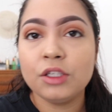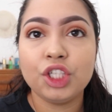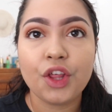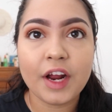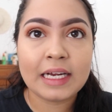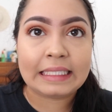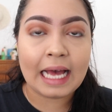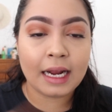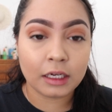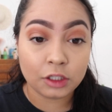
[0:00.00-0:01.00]
So there's
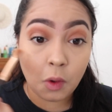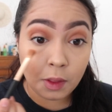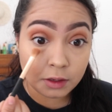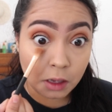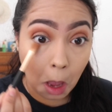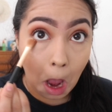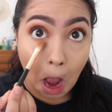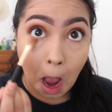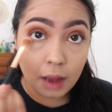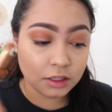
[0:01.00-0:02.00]
that. I'll go with the,
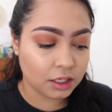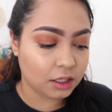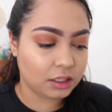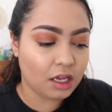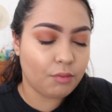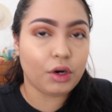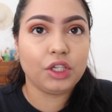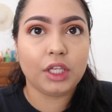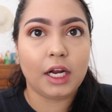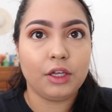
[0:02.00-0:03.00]
I just get the same
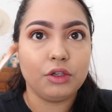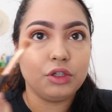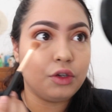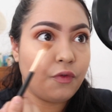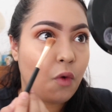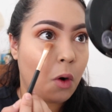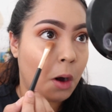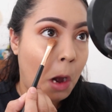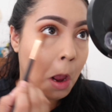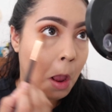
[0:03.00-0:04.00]
brush that I used
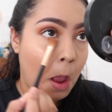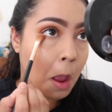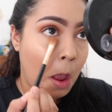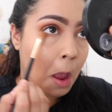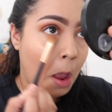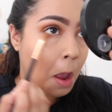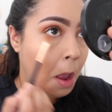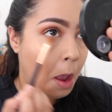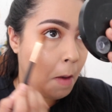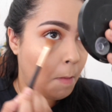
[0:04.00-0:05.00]
for
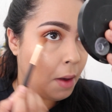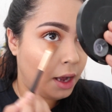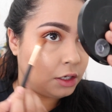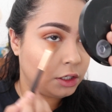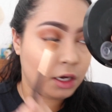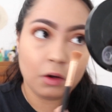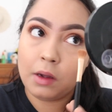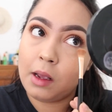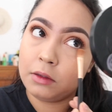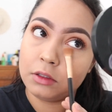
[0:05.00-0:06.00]
my
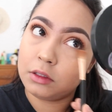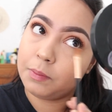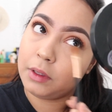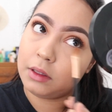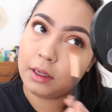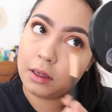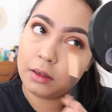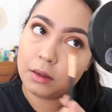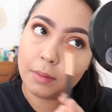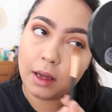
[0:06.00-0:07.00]
eyeshadow and just put that
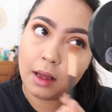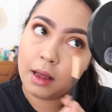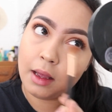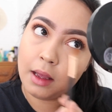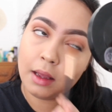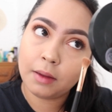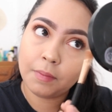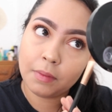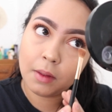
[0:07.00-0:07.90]
under my eye.